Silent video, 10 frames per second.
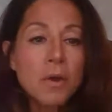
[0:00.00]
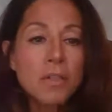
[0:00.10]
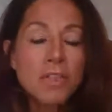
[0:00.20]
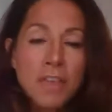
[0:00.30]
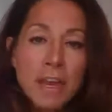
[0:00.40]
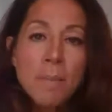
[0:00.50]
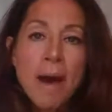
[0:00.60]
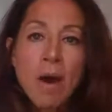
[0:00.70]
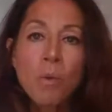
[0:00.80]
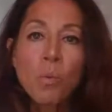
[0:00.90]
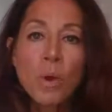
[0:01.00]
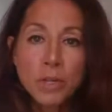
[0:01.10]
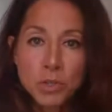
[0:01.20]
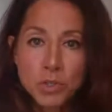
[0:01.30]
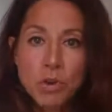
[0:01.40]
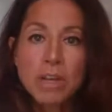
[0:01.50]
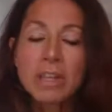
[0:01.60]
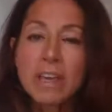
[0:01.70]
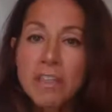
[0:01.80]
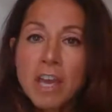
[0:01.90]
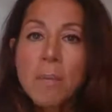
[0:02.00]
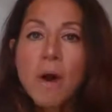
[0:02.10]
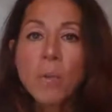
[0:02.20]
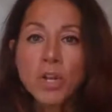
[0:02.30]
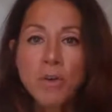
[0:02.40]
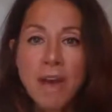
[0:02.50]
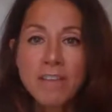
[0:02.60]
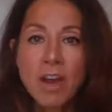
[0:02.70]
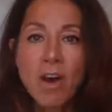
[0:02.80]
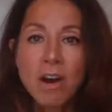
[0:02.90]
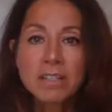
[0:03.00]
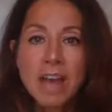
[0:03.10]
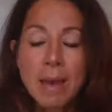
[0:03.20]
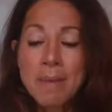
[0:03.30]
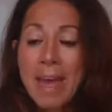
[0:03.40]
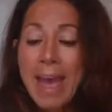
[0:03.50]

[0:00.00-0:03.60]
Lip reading: Think about when you're struggling. Think about when you're having a hard time.